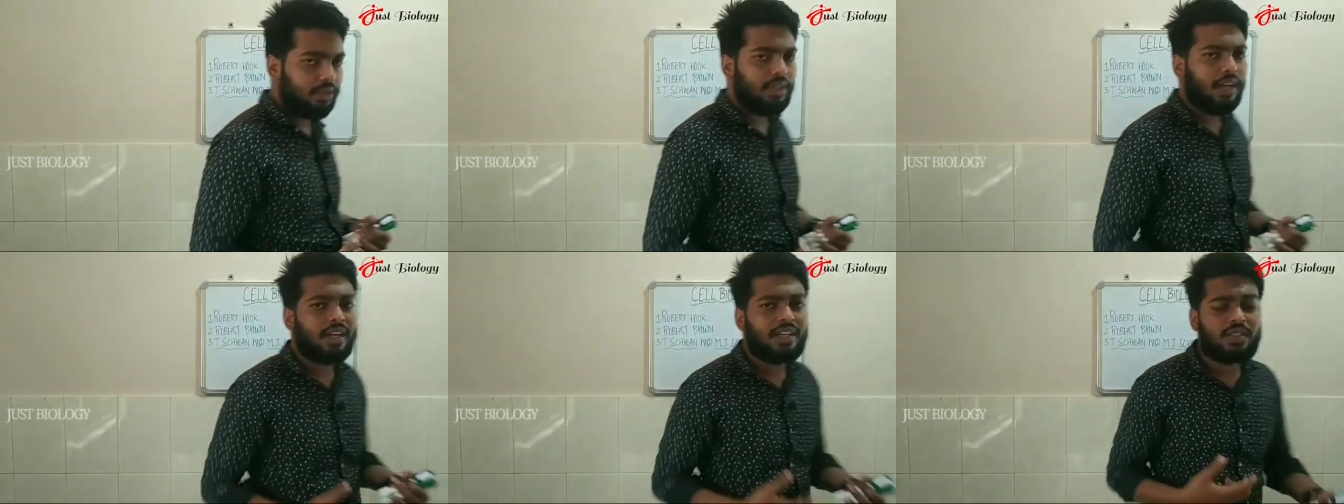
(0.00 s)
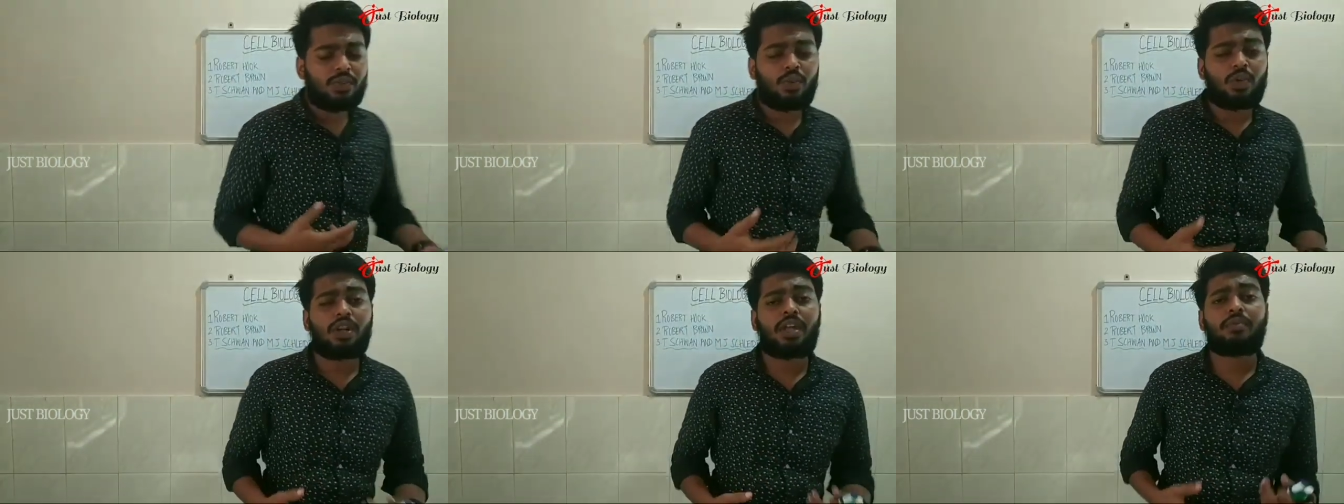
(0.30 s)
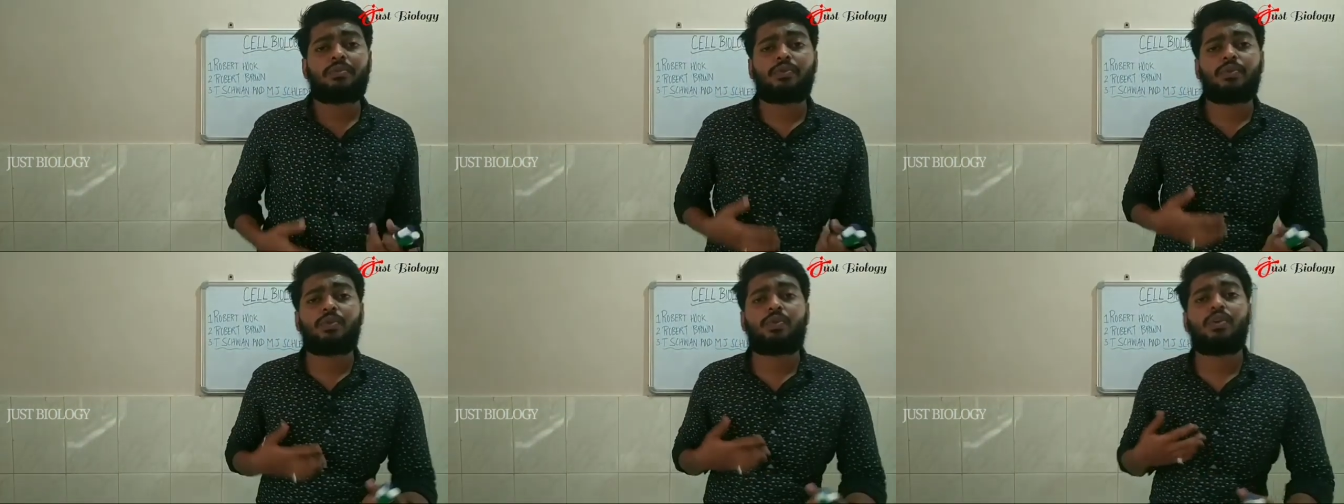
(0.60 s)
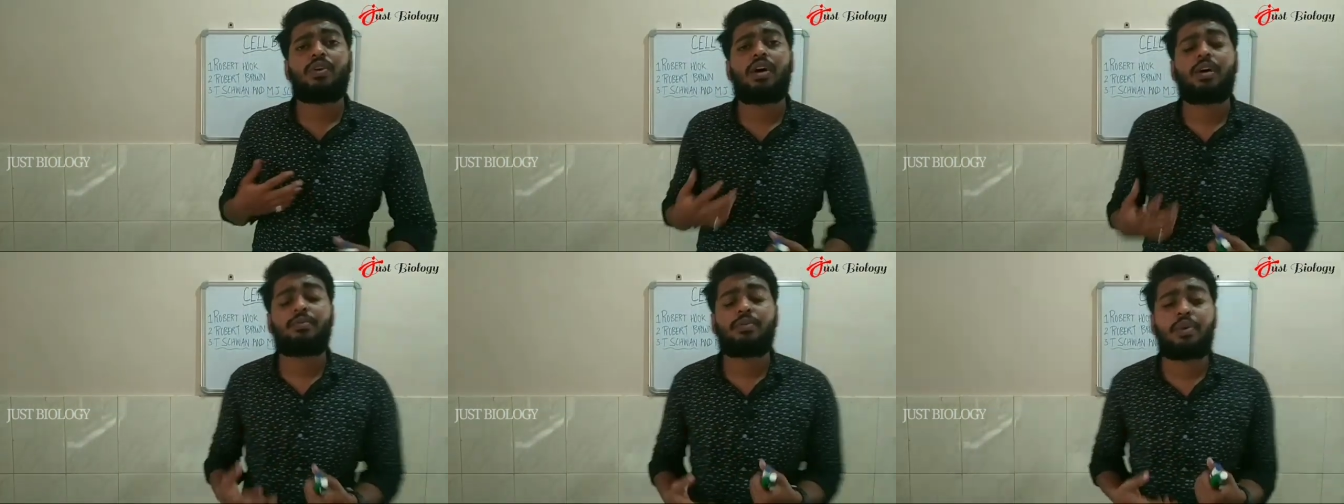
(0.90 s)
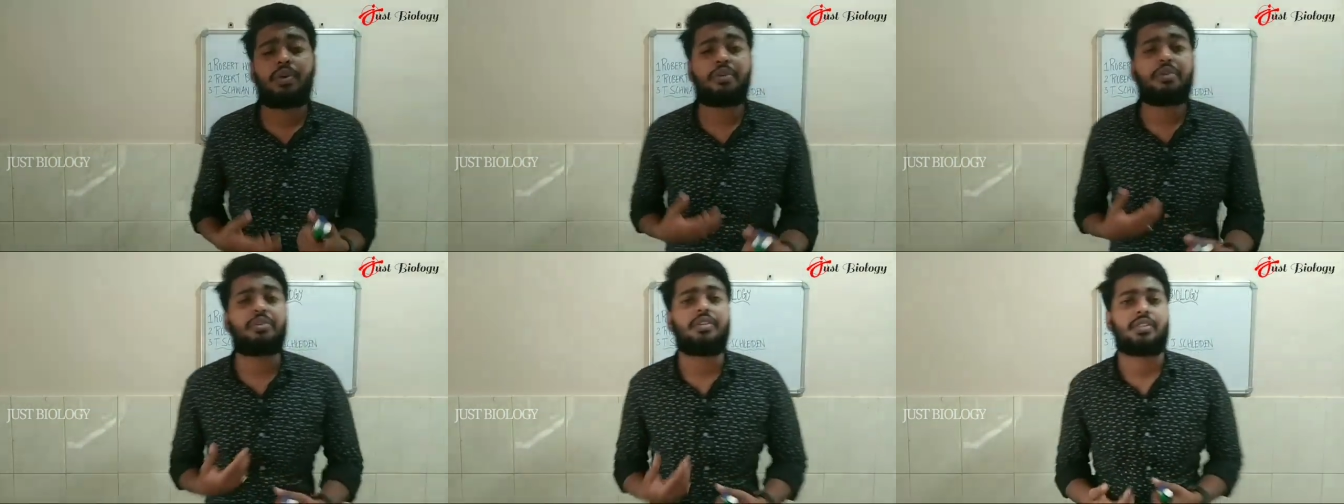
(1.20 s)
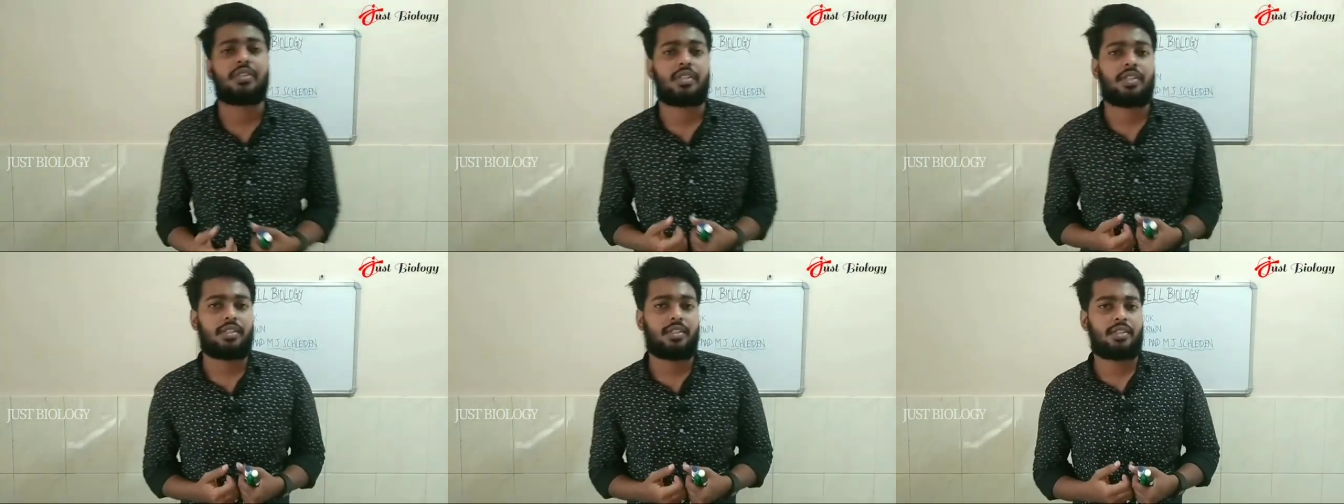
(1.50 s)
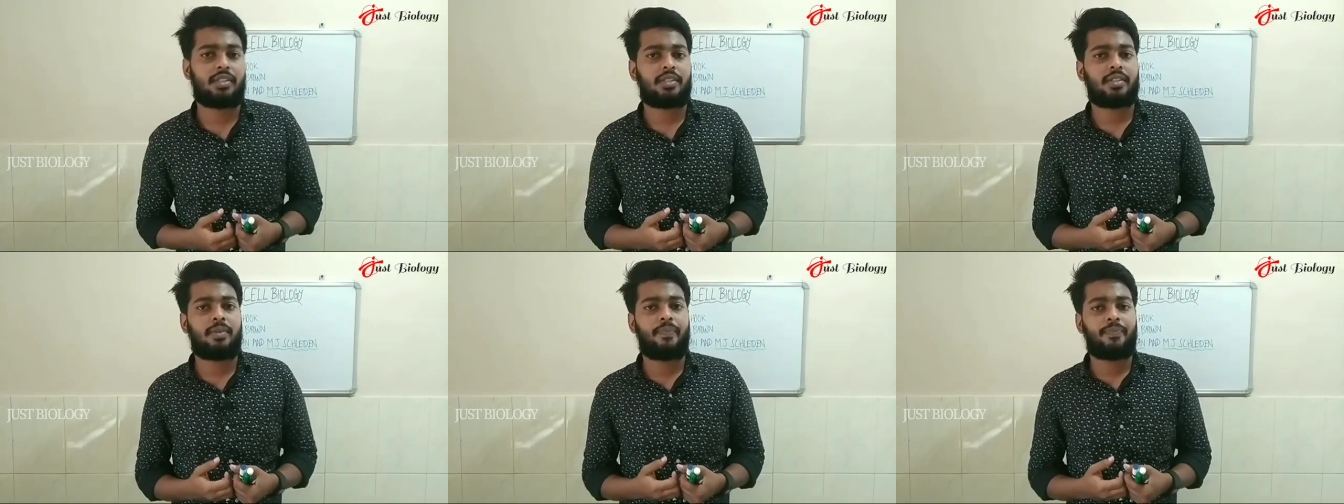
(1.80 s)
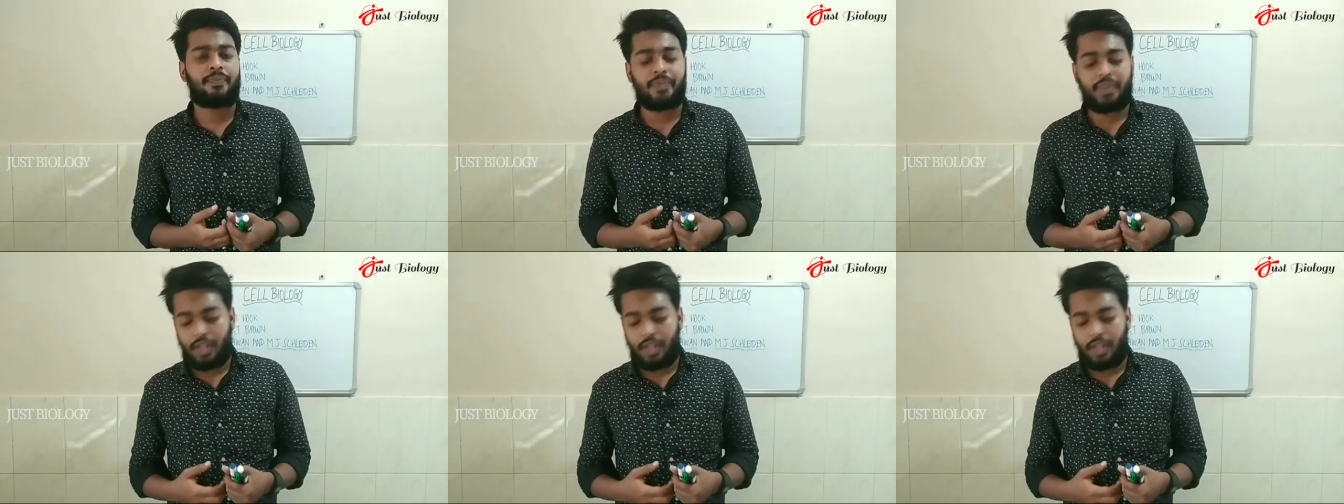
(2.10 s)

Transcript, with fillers: that is what I'm going to discuss.